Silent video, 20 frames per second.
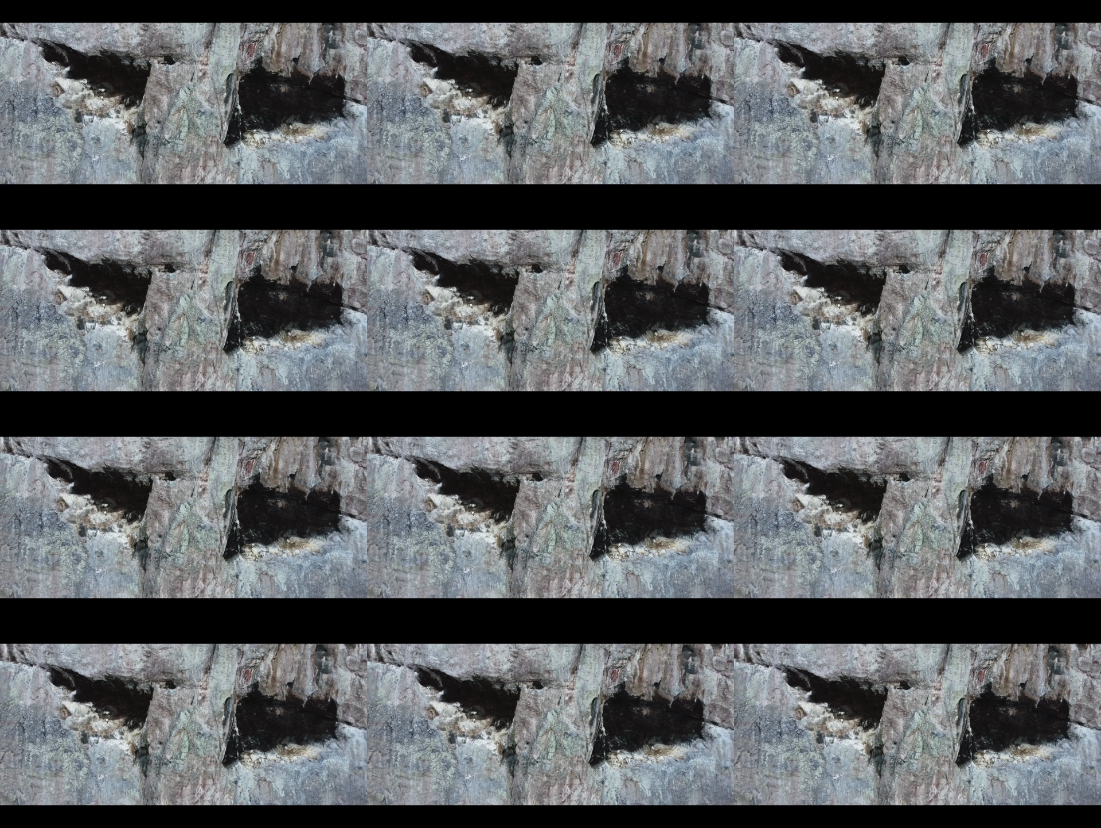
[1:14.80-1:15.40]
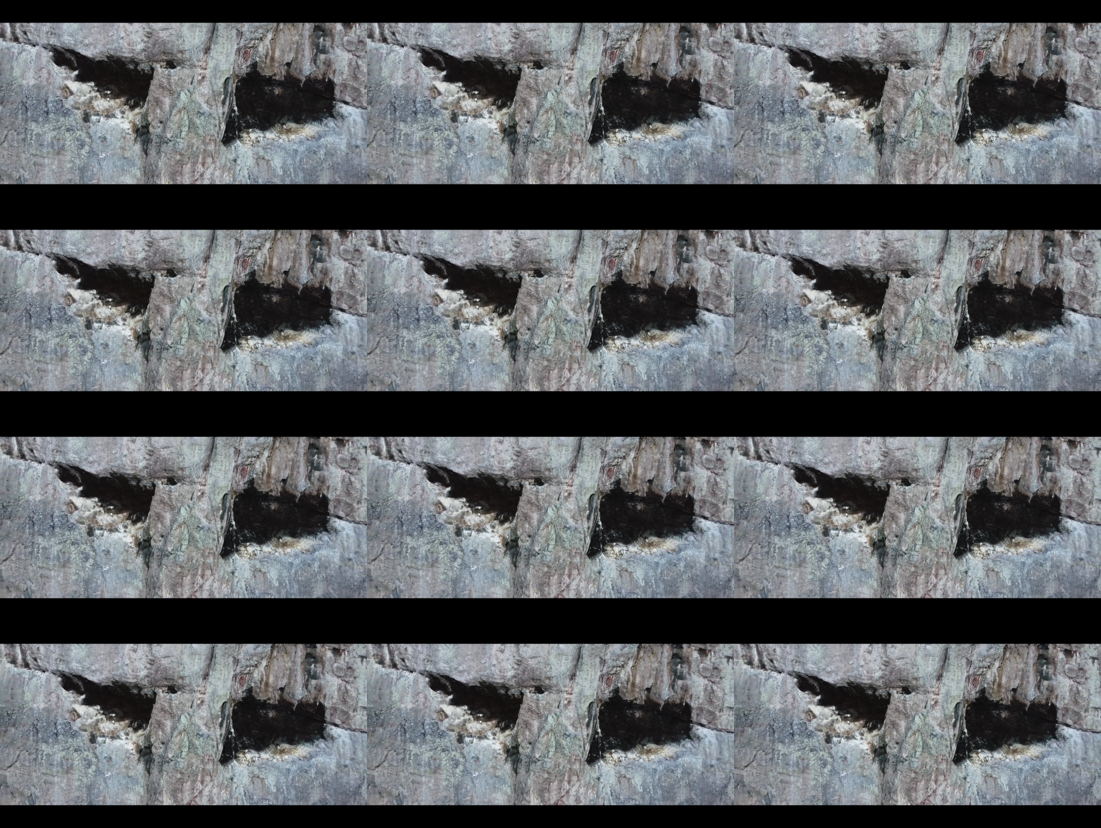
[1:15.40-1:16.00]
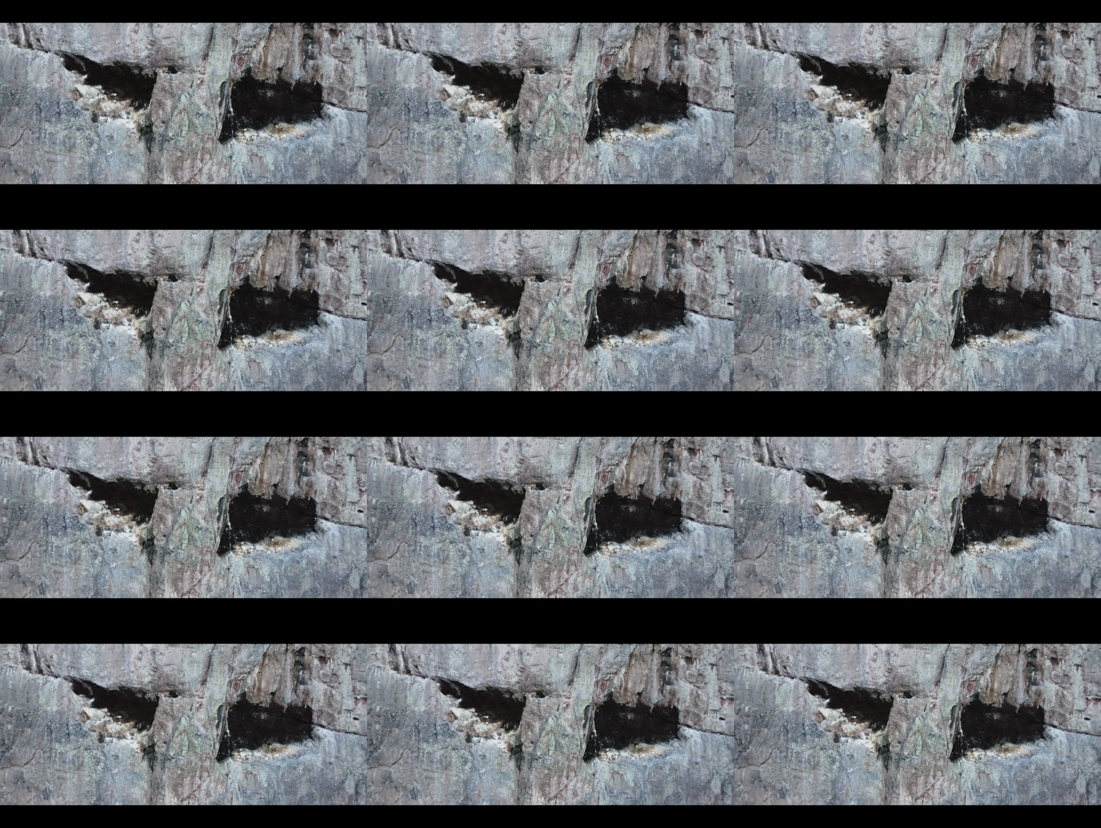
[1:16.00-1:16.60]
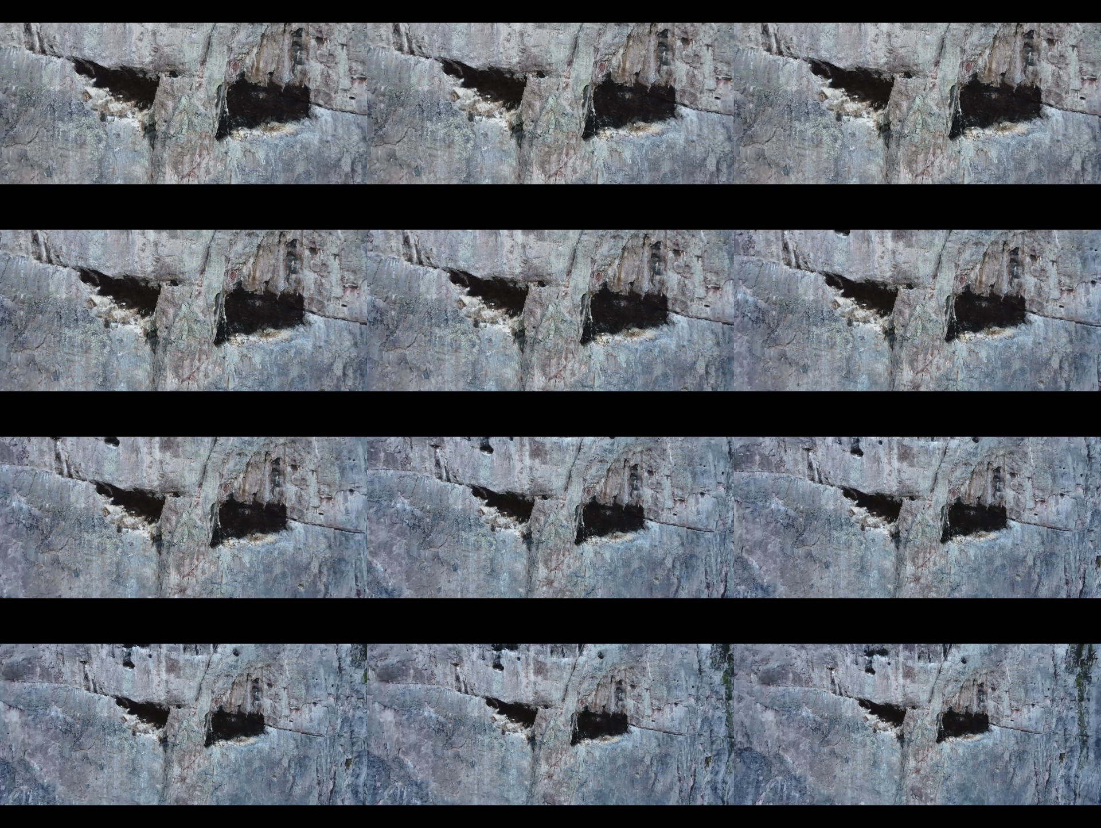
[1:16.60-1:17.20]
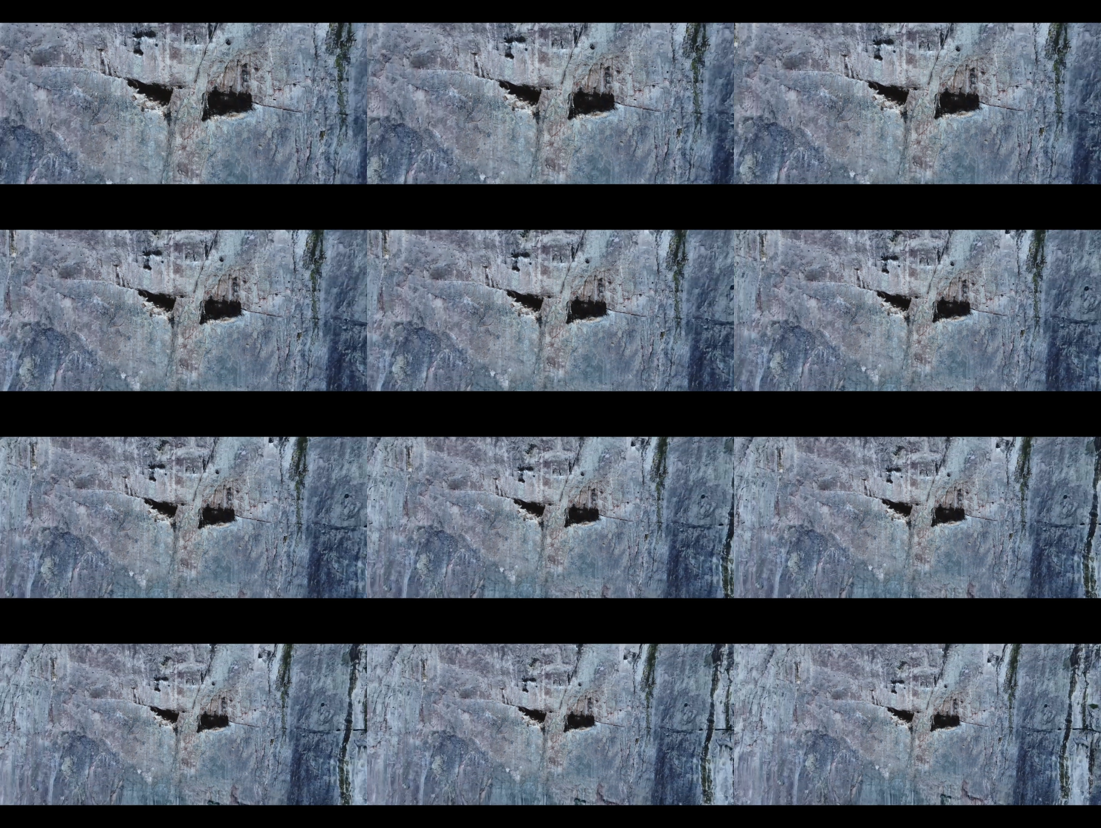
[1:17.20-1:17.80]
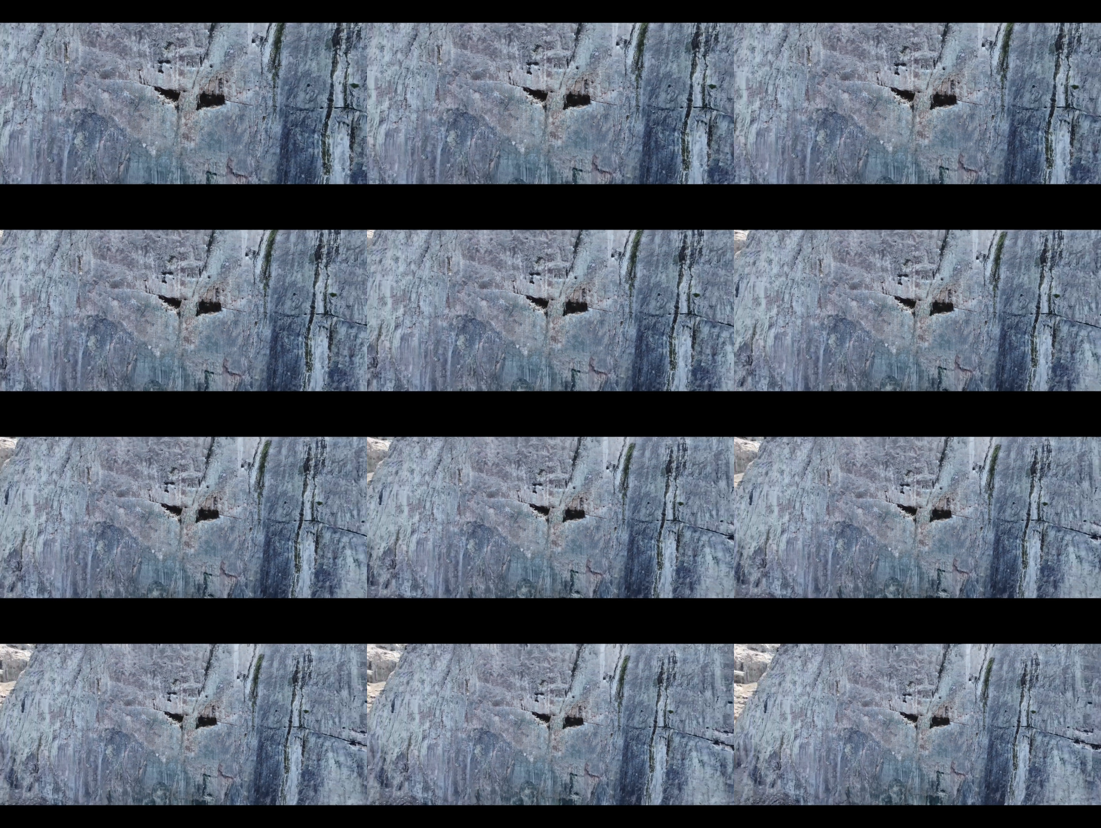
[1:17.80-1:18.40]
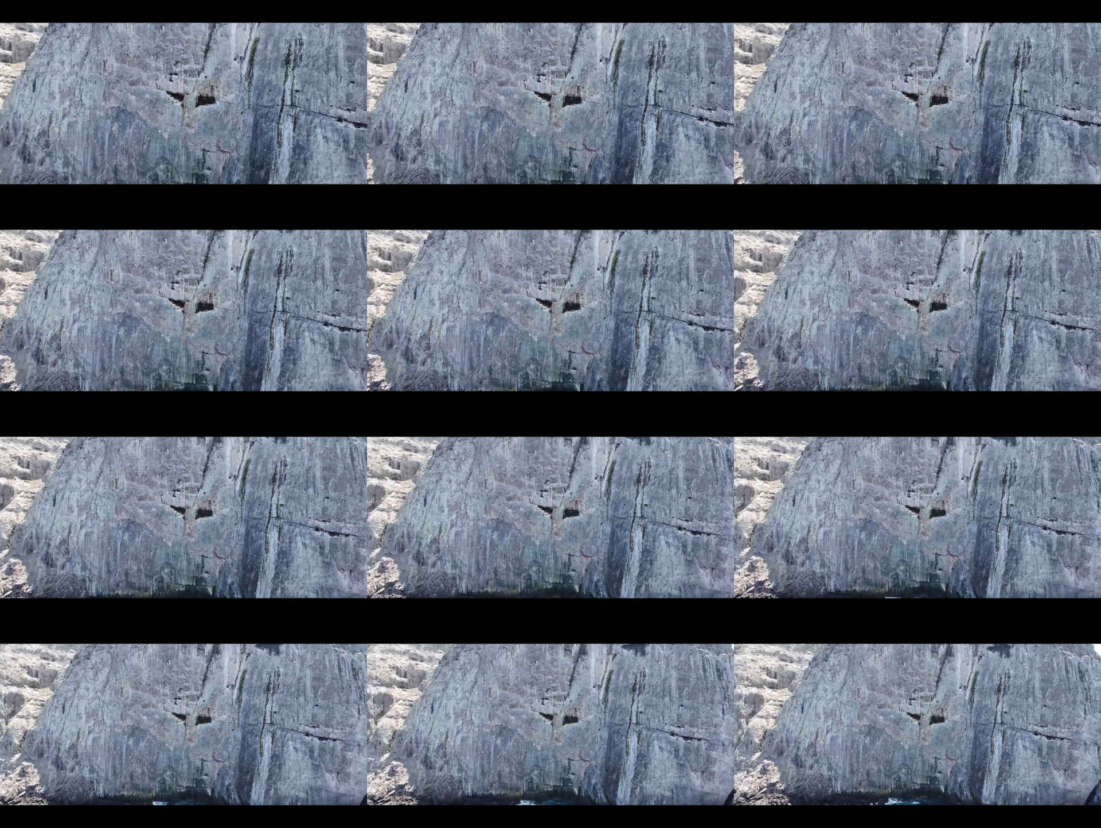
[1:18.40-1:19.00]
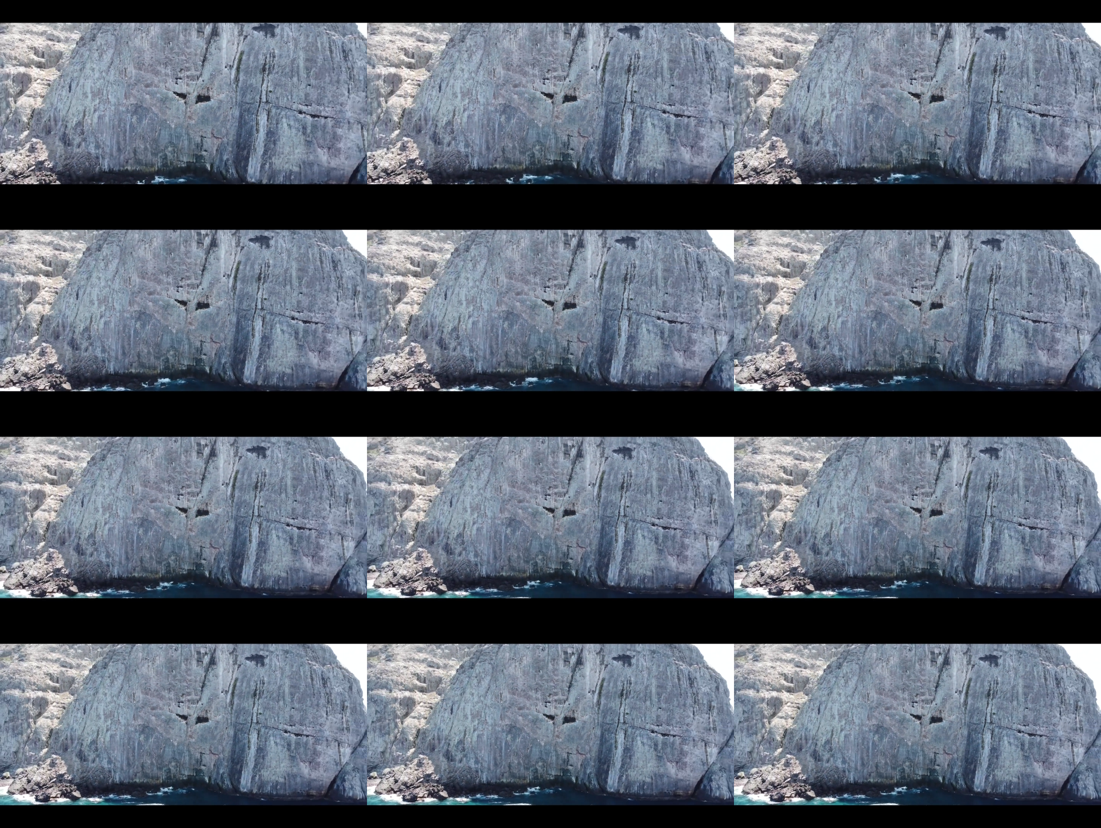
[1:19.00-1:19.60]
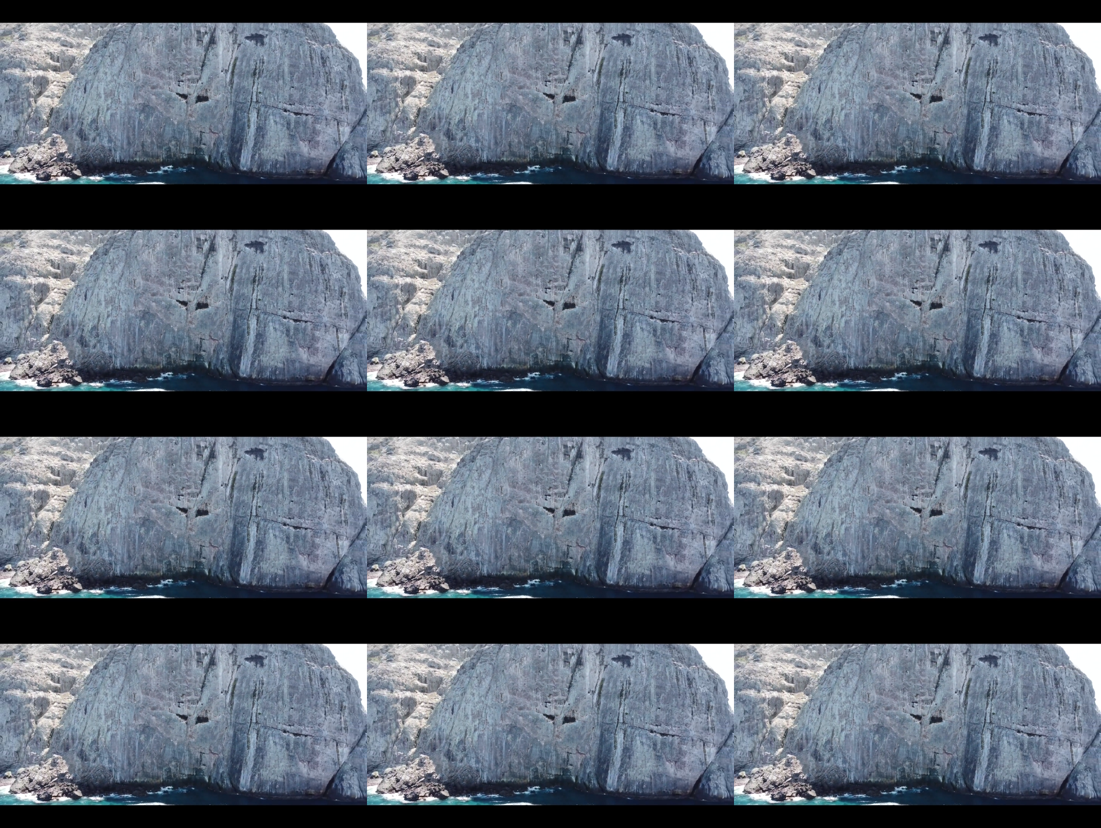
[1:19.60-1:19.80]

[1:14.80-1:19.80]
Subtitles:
No face is visible, so there are no lips to read.